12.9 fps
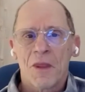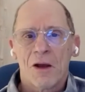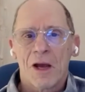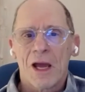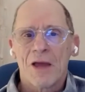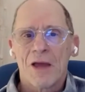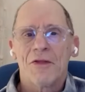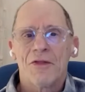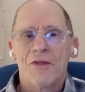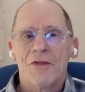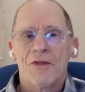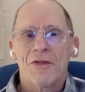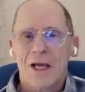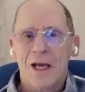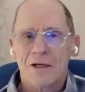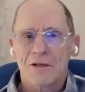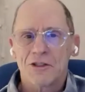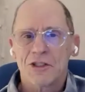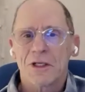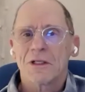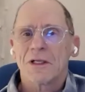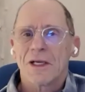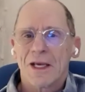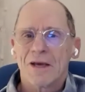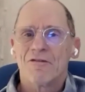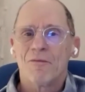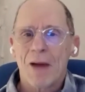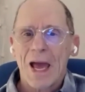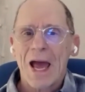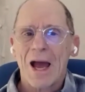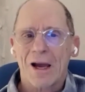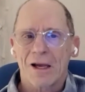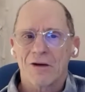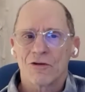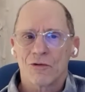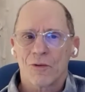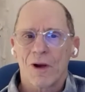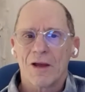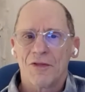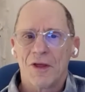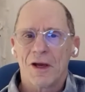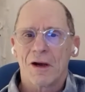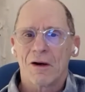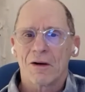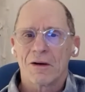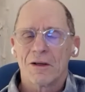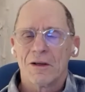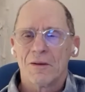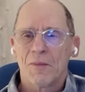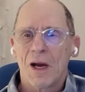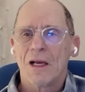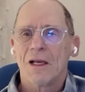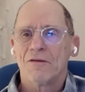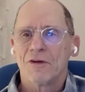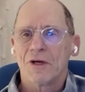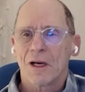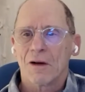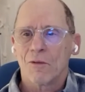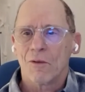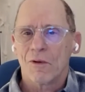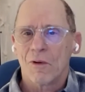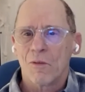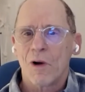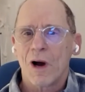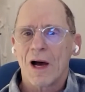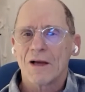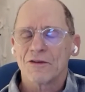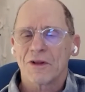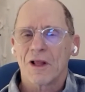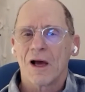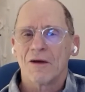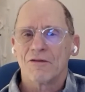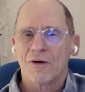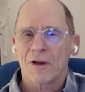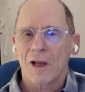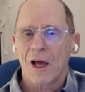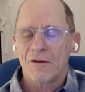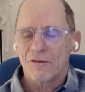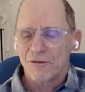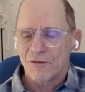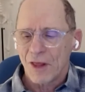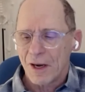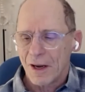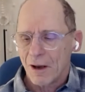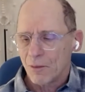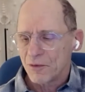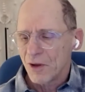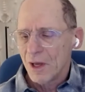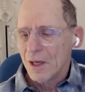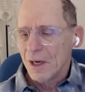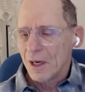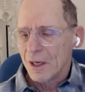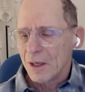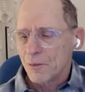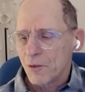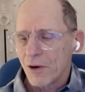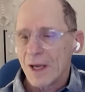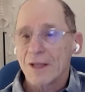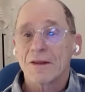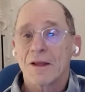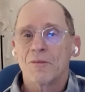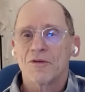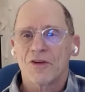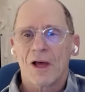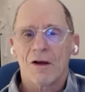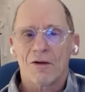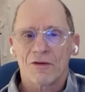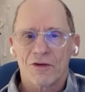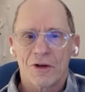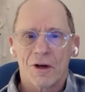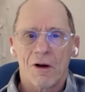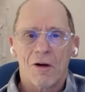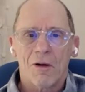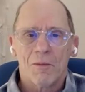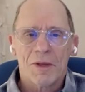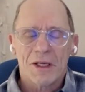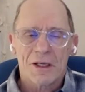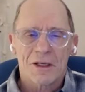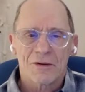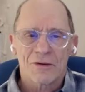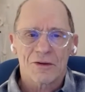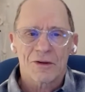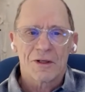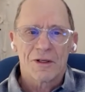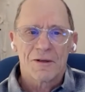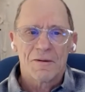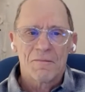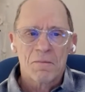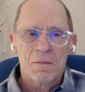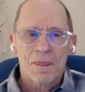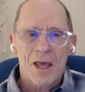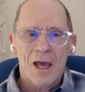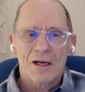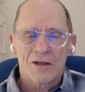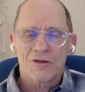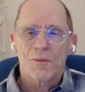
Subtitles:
And then the intention to give back is right there by living a wise life, a life that helps liberate themselves and all beings. And it's